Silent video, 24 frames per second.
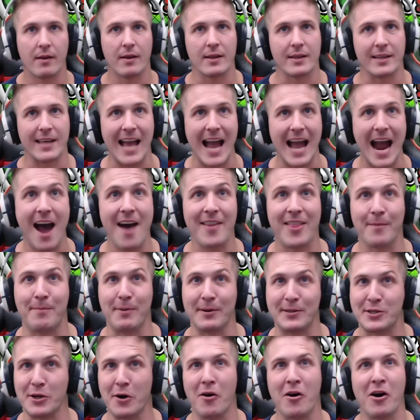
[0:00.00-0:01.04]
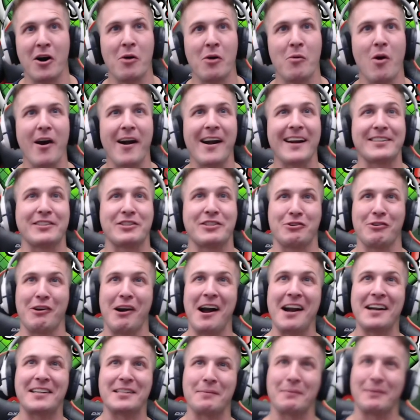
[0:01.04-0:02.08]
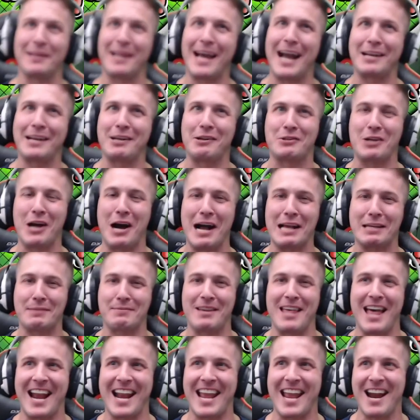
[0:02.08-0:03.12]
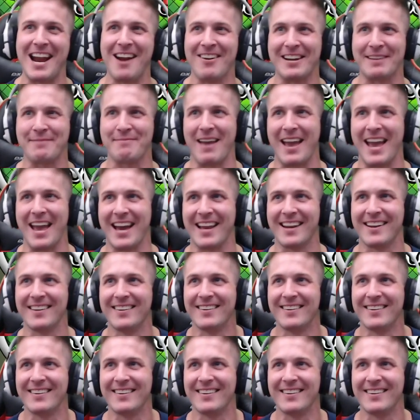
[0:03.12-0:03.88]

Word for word: Yeah, the Potara worked, Trunks. I'm glad you tossed me that earring, man.